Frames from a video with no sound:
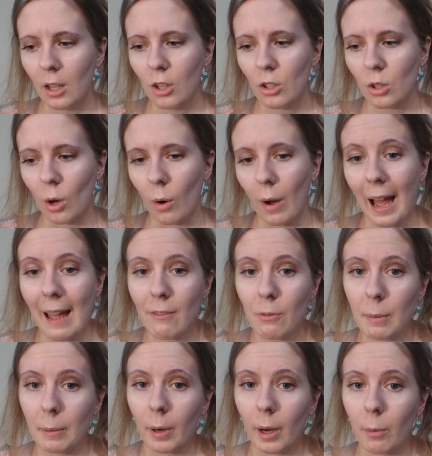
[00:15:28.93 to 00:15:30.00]
So I have a
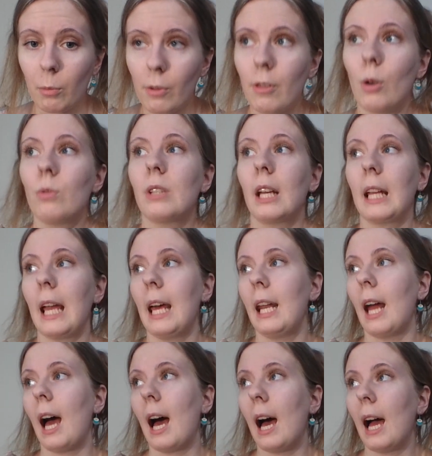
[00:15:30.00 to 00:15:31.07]
big problem with those. Again,
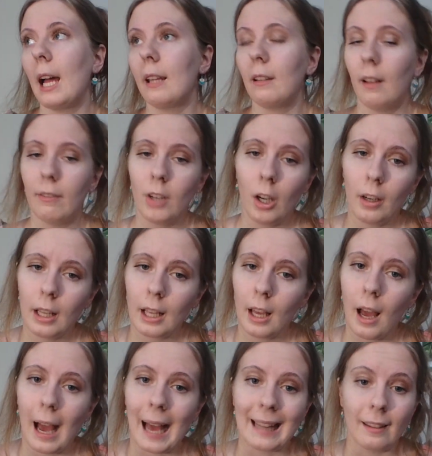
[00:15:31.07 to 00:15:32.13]
I love Narnia.
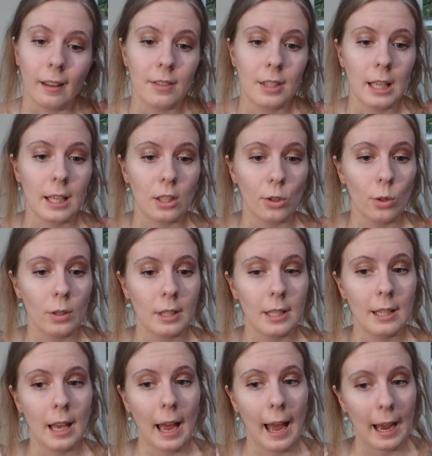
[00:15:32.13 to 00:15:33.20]
I love C.S.
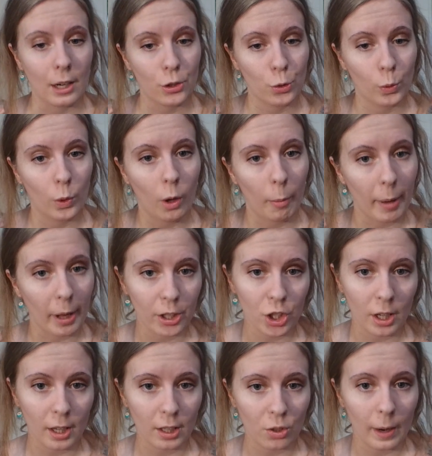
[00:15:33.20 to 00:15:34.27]
Lewis's actual
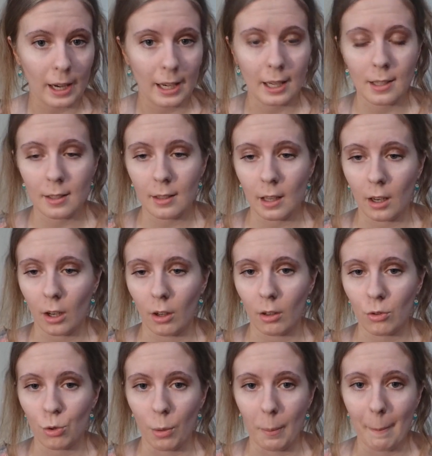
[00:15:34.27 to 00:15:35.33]
apologetics writings. They're
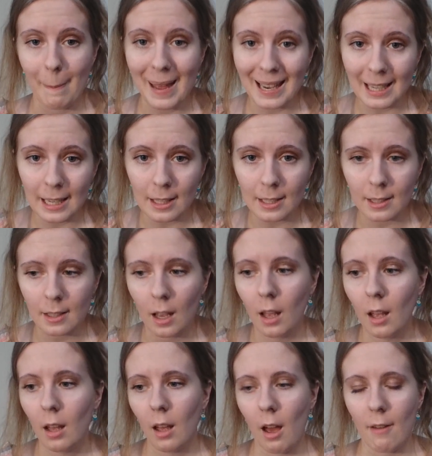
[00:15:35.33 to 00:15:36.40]
tremendous.
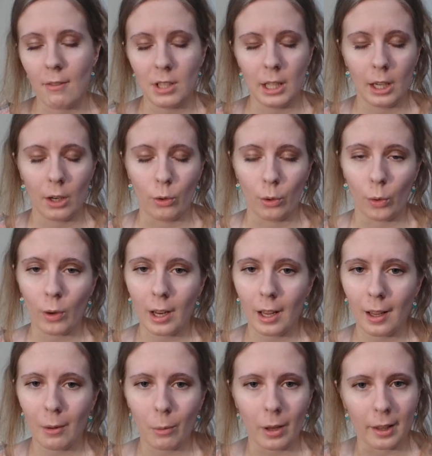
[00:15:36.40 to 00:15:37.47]
Obviously, I don't
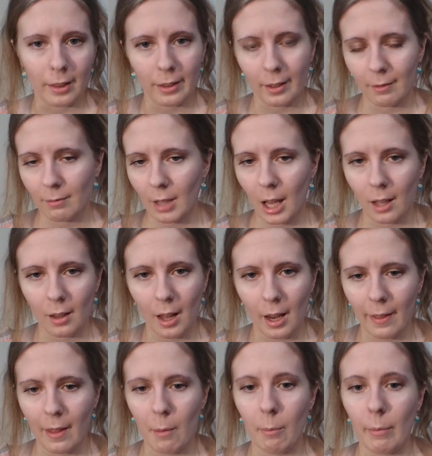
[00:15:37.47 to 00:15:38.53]
agree with a lot
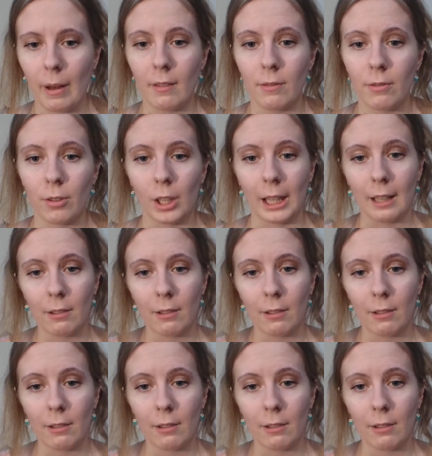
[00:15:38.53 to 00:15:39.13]
of them, but for